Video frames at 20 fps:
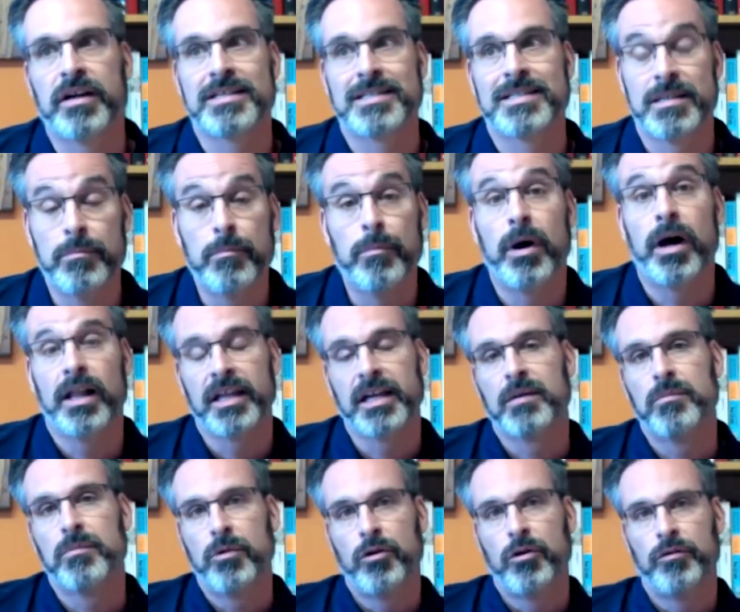symbolic
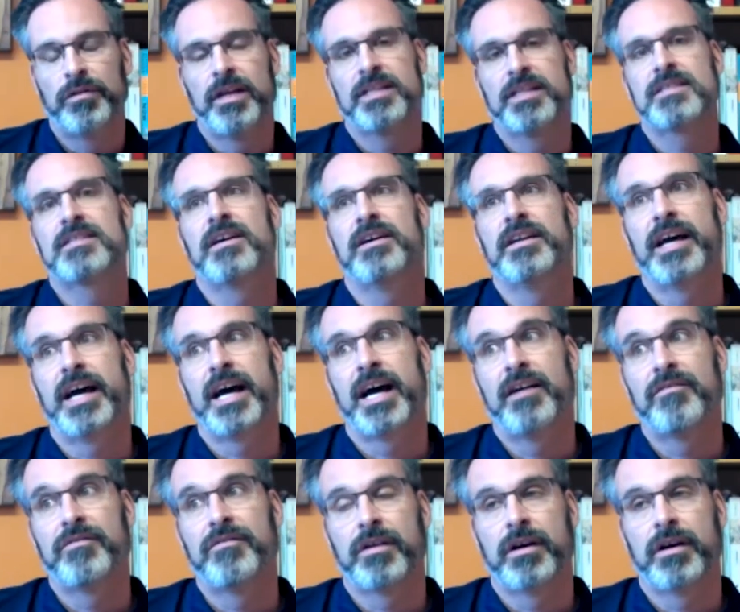move that's going to have